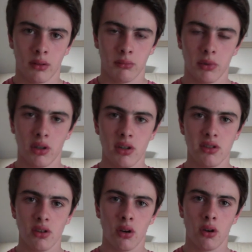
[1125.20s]
Because
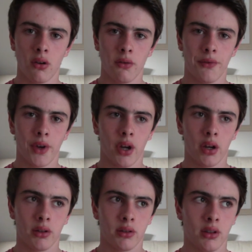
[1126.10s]
of
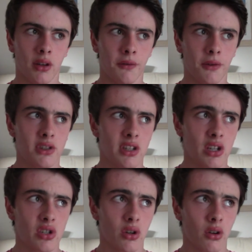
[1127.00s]
the
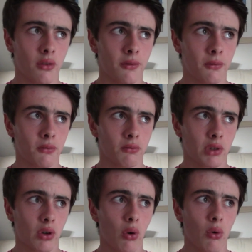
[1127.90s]
footage of
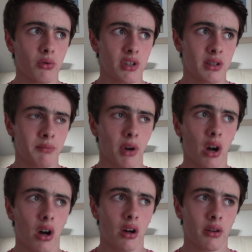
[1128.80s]
recorded
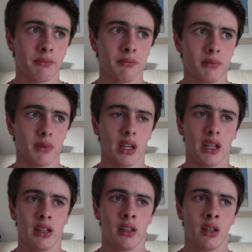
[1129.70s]
part
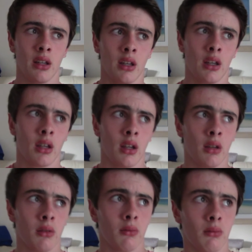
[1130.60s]
in
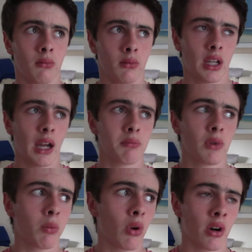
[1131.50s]
camera
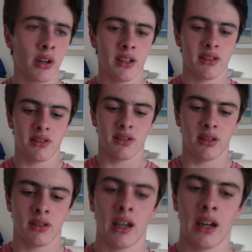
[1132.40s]
wise
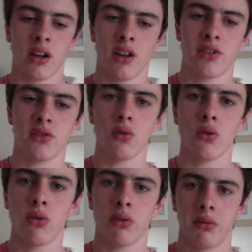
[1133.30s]
that I
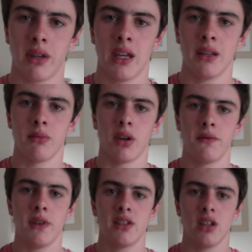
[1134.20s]
saw in my
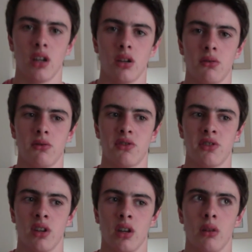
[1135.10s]

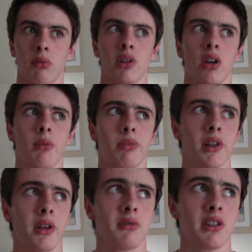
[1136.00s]
videos when I
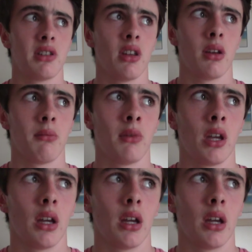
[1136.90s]
uploaded them,